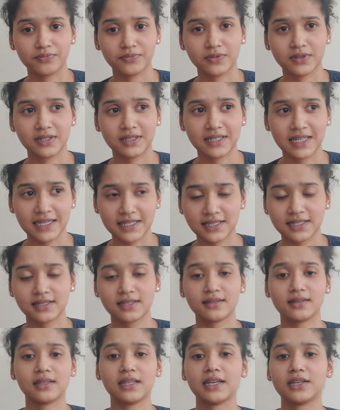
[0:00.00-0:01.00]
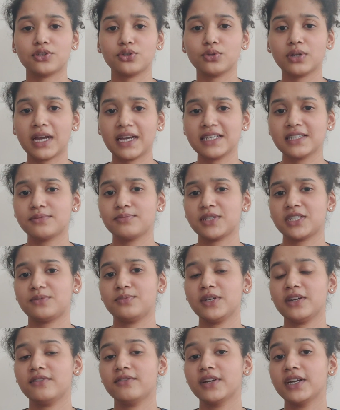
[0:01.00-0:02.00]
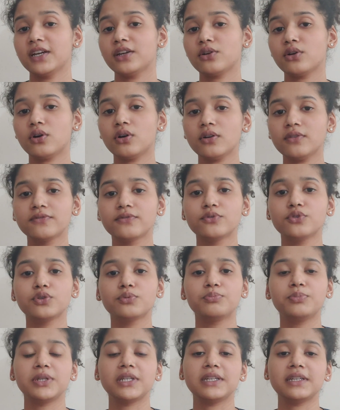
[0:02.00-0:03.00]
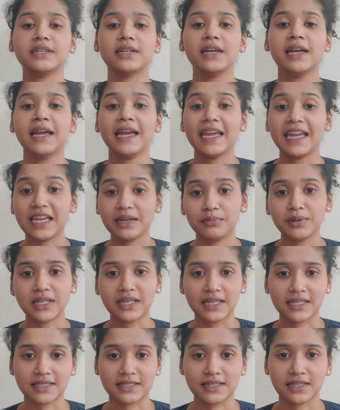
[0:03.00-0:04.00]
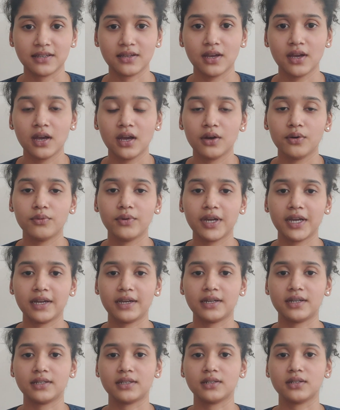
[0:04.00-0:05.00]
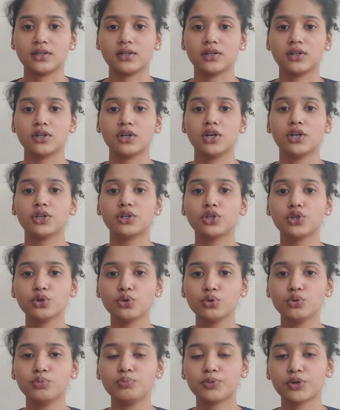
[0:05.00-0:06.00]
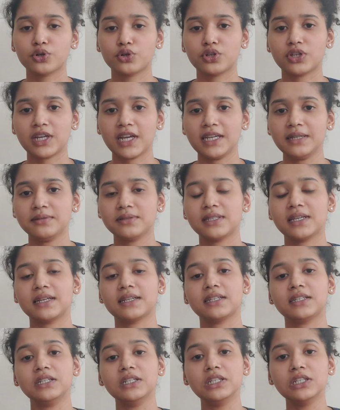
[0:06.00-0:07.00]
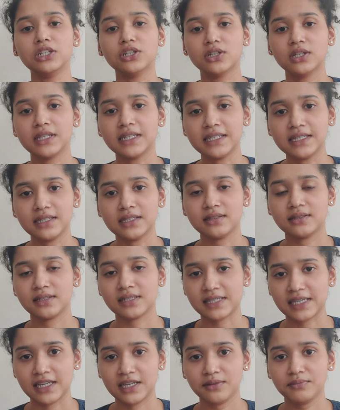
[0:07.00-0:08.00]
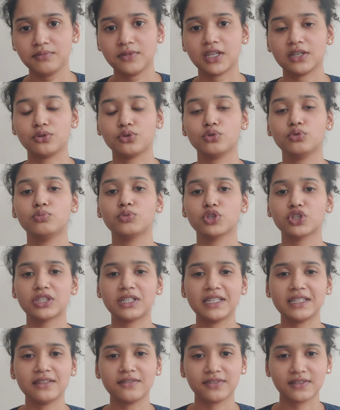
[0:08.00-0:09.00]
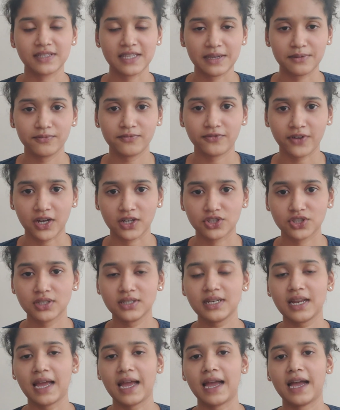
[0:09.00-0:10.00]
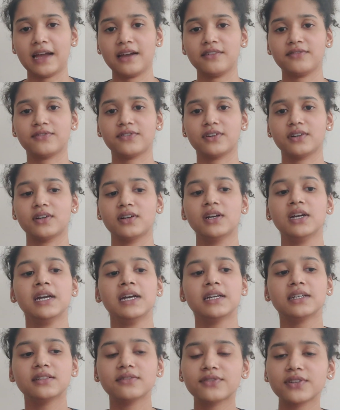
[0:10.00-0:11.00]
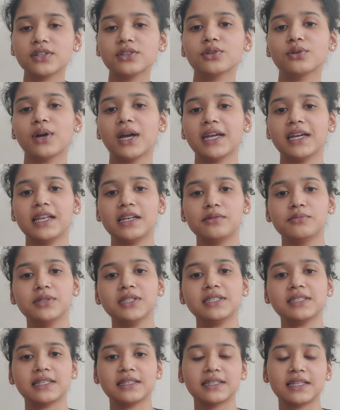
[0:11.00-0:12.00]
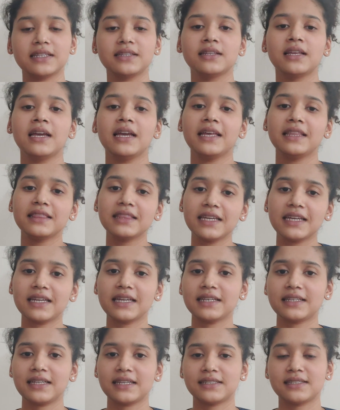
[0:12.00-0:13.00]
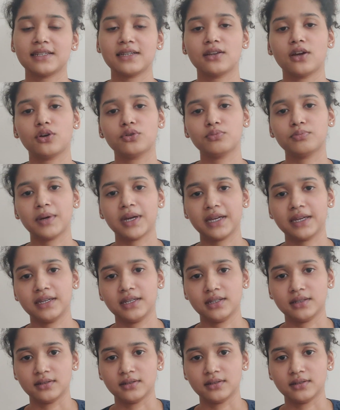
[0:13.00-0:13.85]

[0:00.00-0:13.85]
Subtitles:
test that you guys must be aware of would be A/B testing, where two prototypes that are nearly the same, that do mostly the same function, have different UI elements, and then they get tested out by